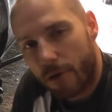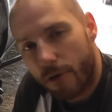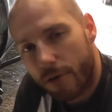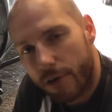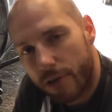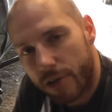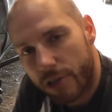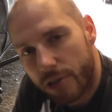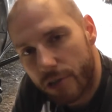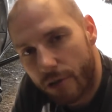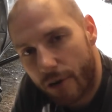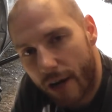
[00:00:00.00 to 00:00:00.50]
I'm
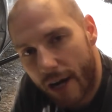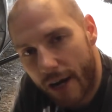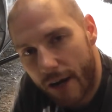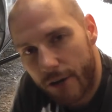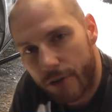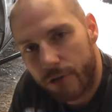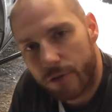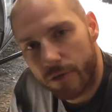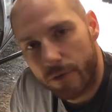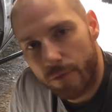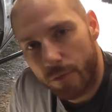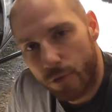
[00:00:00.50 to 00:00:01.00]
going to show
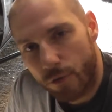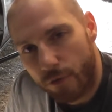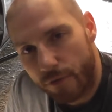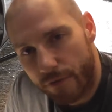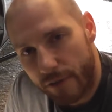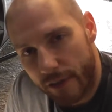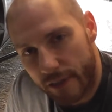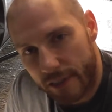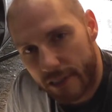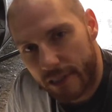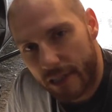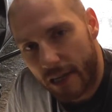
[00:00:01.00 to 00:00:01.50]
how to
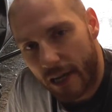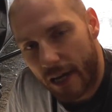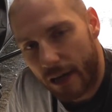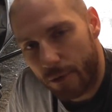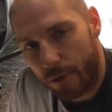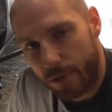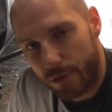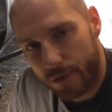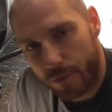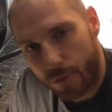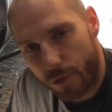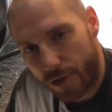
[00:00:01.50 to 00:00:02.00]
remove this guy
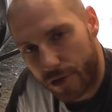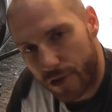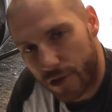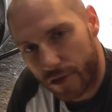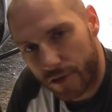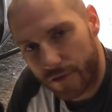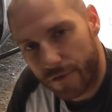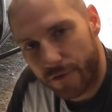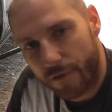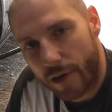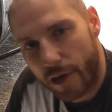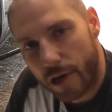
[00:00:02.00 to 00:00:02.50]
with, with
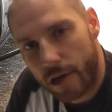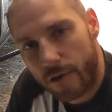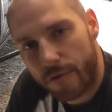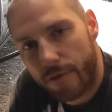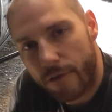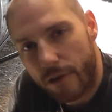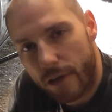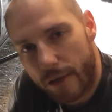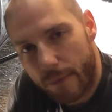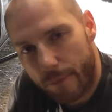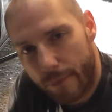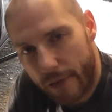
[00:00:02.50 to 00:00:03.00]
just very,
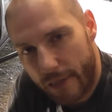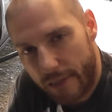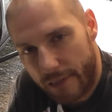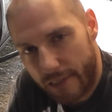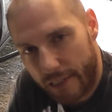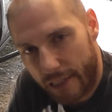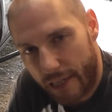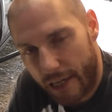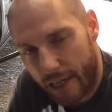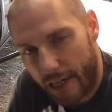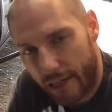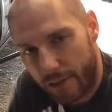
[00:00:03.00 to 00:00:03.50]
very
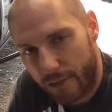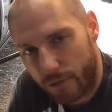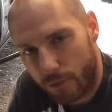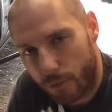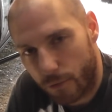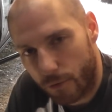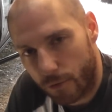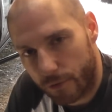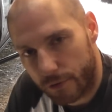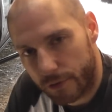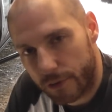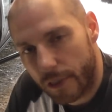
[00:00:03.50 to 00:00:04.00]
basic hand
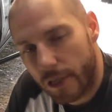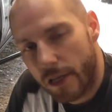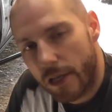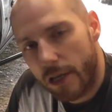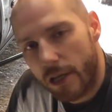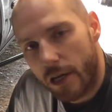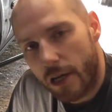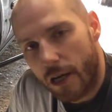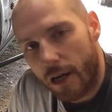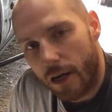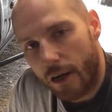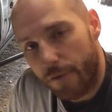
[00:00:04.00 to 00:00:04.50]
tools.
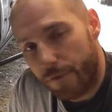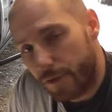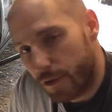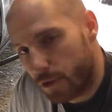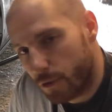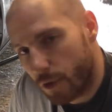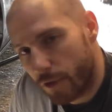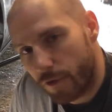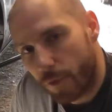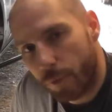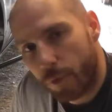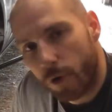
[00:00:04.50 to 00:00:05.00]
Uh, if you
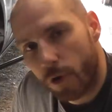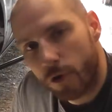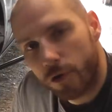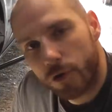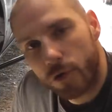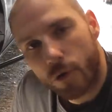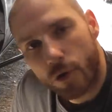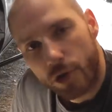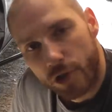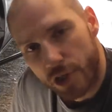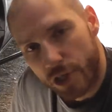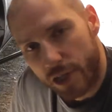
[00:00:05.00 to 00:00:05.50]
do have a
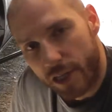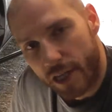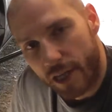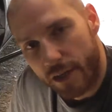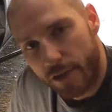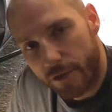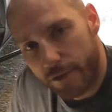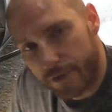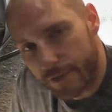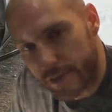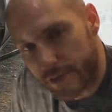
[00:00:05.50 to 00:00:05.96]
blowtorch, you can